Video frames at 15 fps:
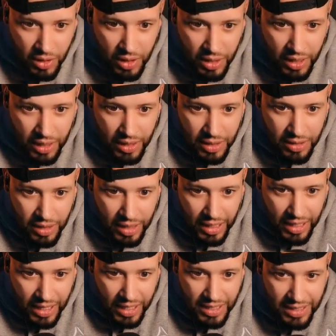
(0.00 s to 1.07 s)
And the
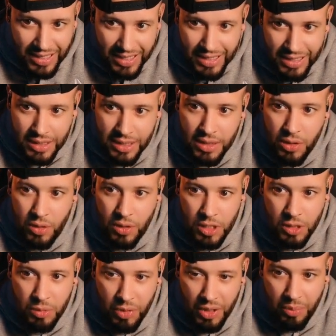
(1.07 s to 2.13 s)
line is crispy